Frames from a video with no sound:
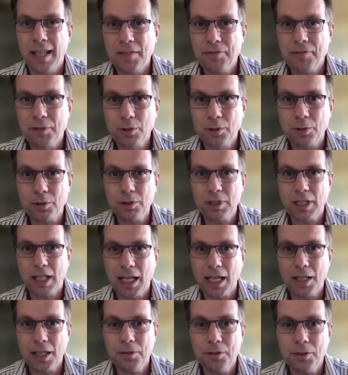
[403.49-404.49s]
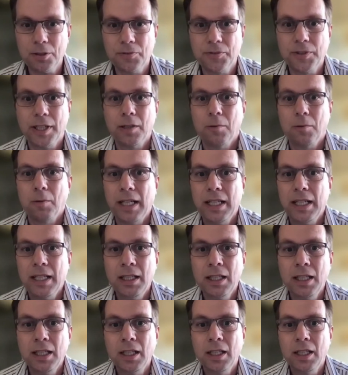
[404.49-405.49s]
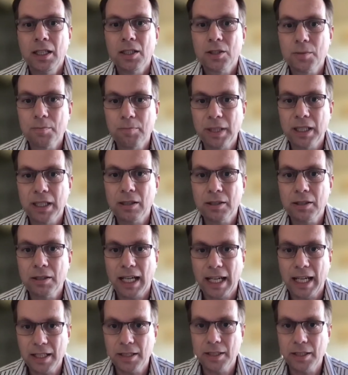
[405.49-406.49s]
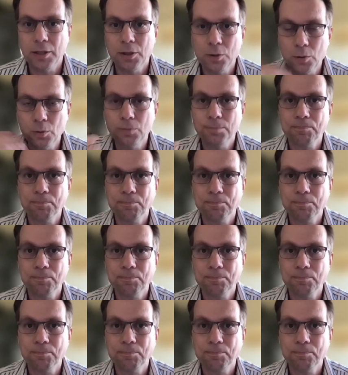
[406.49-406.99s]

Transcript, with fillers: have gone out of their way to build a new